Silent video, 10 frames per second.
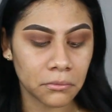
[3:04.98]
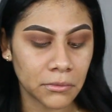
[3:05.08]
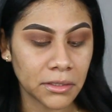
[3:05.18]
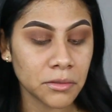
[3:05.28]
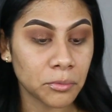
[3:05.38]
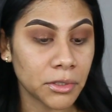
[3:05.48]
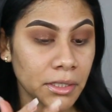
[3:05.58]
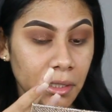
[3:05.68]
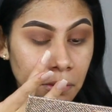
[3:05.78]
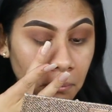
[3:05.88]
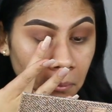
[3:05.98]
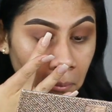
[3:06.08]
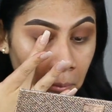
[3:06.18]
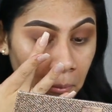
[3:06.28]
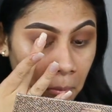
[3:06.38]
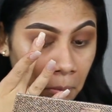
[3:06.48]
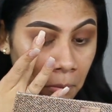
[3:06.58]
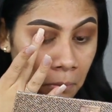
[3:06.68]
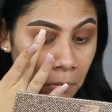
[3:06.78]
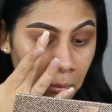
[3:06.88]
That's pretty.
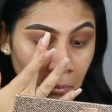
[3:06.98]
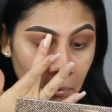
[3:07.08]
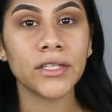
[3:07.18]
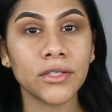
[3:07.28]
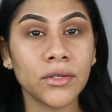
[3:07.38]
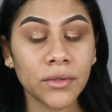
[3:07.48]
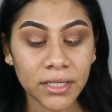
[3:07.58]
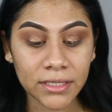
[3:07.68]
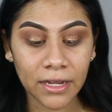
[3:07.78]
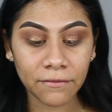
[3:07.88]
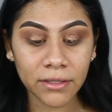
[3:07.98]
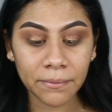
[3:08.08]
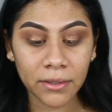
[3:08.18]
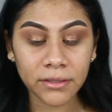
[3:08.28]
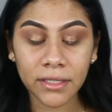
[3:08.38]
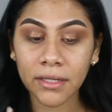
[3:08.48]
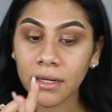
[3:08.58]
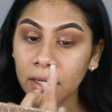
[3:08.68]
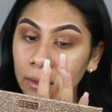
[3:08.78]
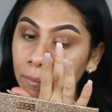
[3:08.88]
So you can definitely build it
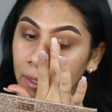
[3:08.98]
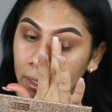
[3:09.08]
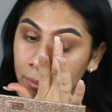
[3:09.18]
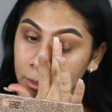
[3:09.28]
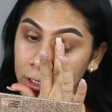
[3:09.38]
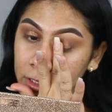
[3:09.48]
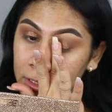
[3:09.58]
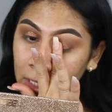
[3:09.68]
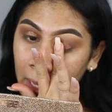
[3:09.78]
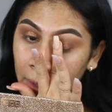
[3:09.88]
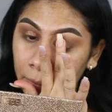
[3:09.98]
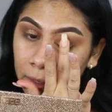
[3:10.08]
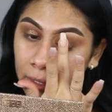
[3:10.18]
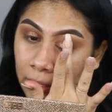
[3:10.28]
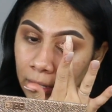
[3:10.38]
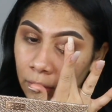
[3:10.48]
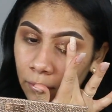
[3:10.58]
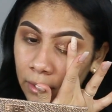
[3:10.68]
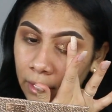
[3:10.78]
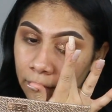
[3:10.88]
up, and I'm just tapping. I
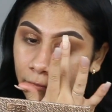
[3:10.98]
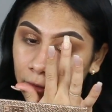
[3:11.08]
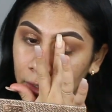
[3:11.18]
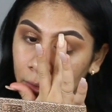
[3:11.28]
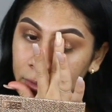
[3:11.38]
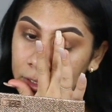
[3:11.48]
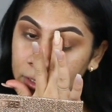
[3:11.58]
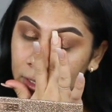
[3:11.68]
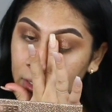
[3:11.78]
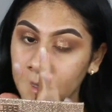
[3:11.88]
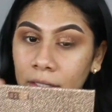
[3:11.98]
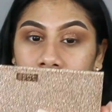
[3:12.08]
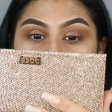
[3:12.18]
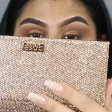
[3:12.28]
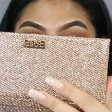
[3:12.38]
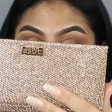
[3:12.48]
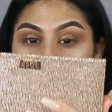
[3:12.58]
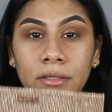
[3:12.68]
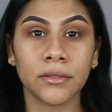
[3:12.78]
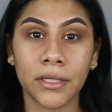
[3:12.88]
don't have fallout, which is anything, because glitter
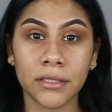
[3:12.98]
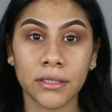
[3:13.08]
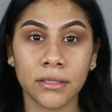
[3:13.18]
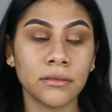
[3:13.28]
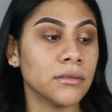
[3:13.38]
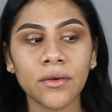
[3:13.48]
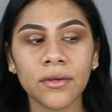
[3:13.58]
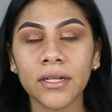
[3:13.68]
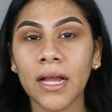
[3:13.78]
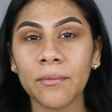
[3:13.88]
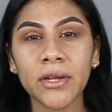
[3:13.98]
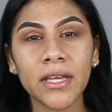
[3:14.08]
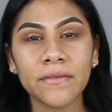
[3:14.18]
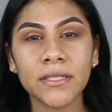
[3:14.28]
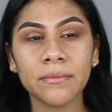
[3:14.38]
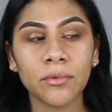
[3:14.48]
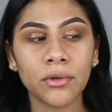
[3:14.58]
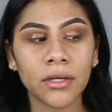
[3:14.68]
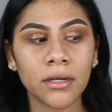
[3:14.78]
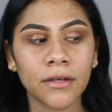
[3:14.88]
is crazy. So on camera it gives it
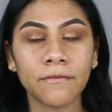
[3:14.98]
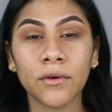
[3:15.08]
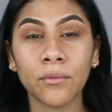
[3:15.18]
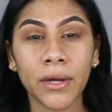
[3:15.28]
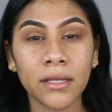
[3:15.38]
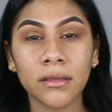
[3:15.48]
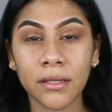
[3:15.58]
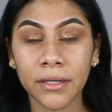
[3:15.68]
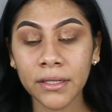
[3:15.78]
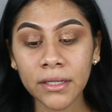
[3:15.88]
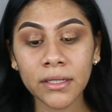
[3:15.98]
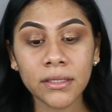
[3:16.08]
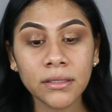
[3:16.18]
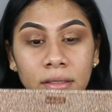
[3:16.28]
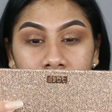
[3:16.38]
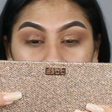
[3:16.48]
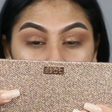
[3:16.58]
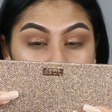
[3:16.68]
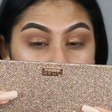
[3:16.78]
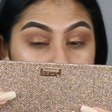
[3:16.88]
more of a wet look,
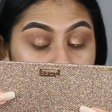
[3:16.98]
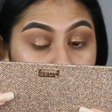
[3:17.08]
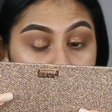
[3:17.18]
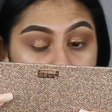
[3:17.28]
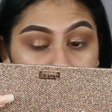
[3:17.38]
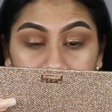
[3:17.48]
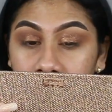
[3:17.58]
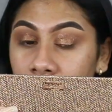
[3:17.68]
but it's really pretty in